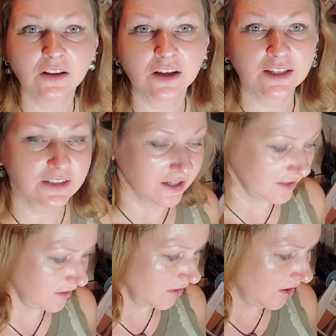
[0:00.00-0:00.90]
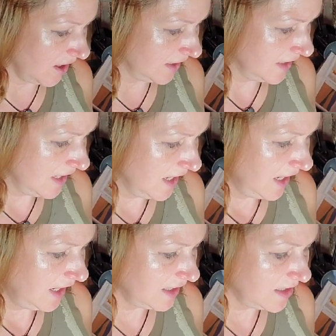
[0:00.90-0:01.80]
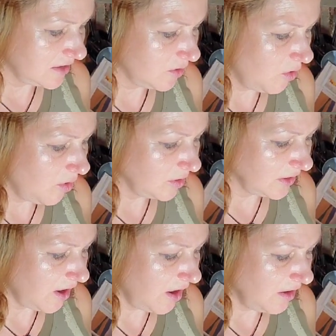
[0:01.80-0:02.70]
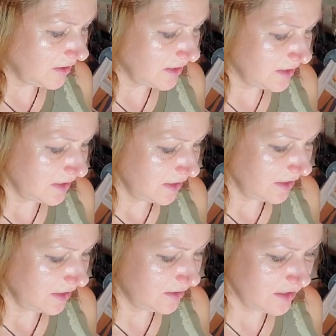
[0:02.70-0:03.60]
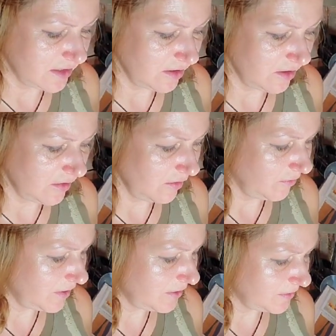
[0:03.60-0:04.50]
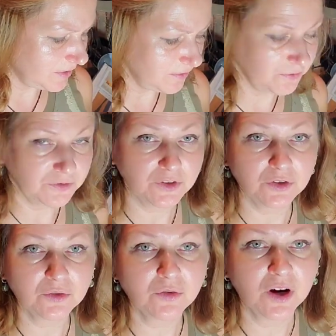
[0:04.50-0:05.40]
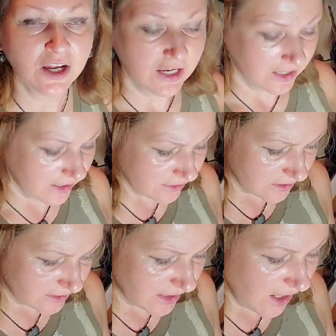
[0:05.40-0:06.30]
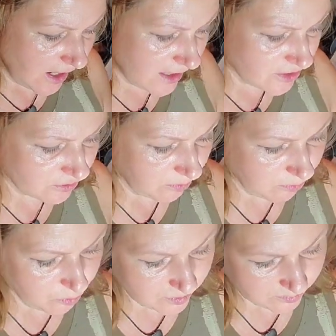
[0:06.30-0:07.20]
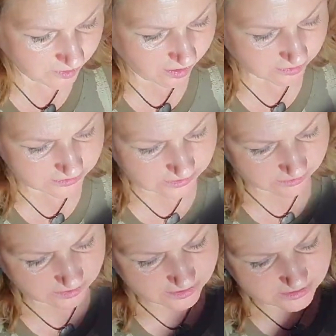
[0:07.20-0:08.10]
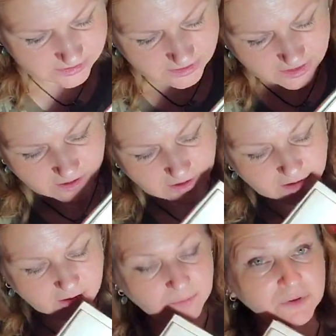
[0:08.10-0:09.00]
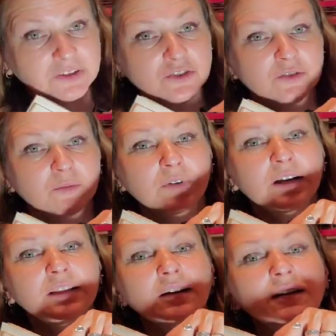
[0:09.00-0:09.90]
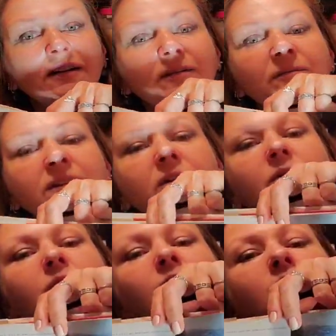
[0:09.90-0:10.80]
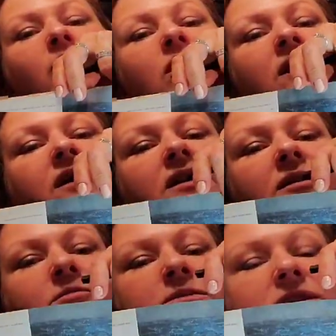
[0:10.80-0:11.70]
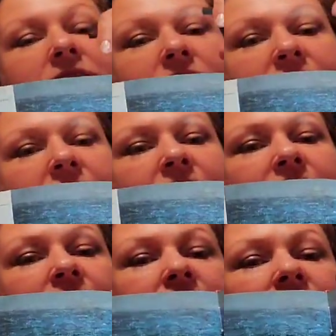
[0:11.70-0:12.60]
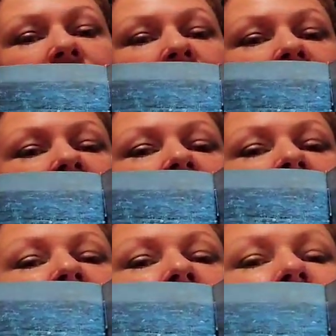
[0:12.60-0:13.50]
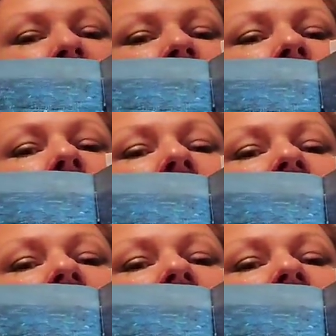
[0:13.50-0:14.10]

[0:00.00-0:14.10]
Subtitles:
like that a lot. And these cold colors, there's very few little touch of warm colors on this picture, but the whole composition, this is like a few